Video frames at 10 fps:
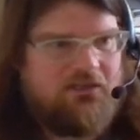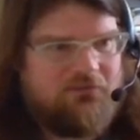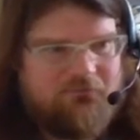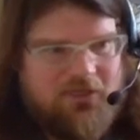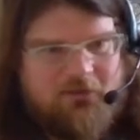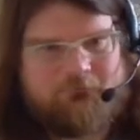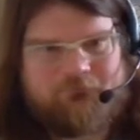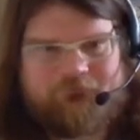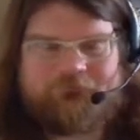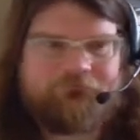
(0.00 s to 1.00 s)

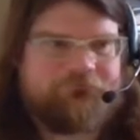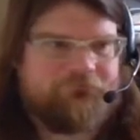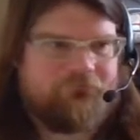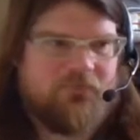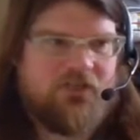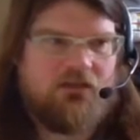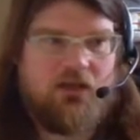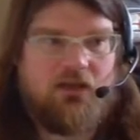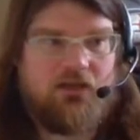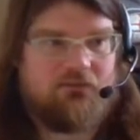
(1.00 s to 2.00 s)

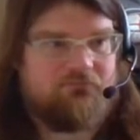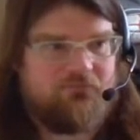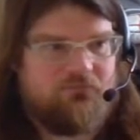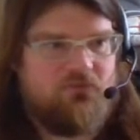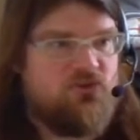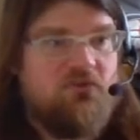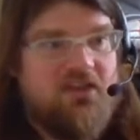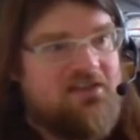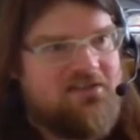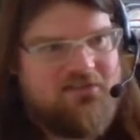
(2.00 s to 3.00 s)
to do
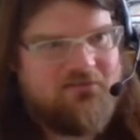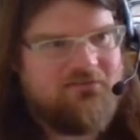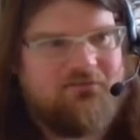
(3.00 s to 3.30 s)
this